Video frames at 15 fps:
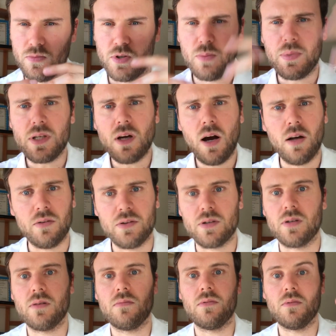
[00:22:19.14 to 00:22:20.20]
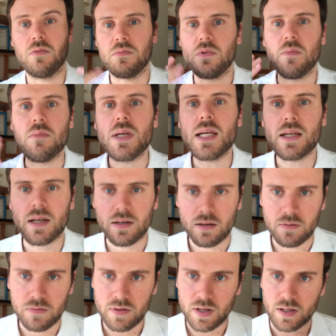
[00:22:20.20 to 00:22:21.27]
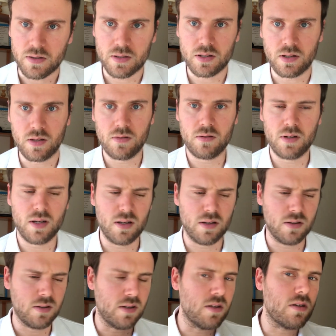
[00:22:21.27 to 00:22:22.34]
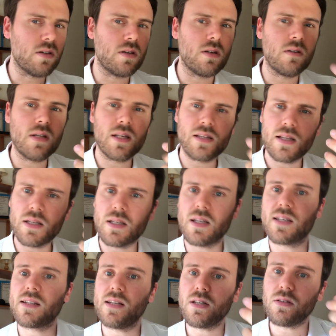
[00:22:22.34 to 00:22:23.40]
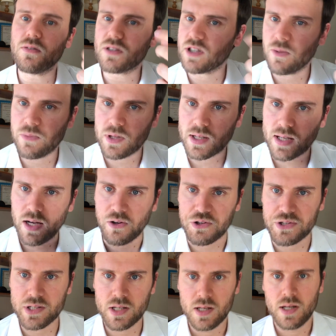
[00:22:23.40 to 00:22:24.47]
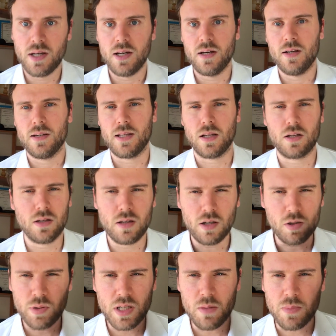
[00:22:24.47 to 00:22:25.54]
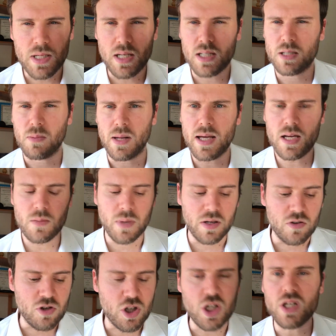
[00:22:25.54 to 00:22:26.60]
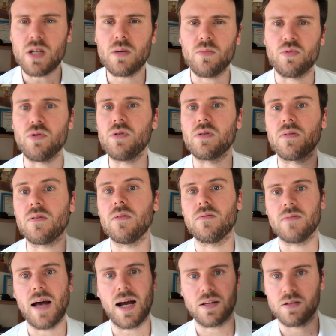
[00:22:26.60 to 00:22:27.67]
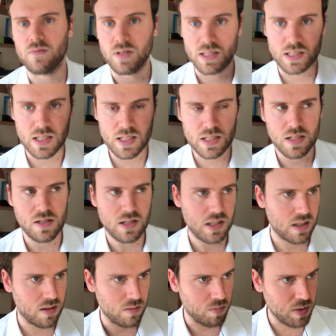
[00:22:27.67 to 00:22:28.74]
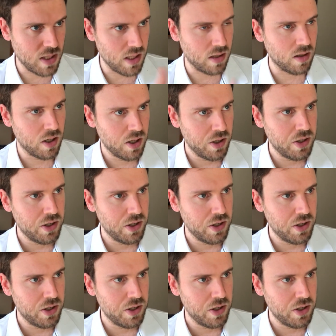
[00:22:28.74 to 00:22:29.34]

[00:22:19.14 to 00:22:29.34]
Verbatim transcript: the beyond, the, the meaning of things, you know, the, the, the this, this, this little something else that cannot really be explained by the sheer brute fact of existence and being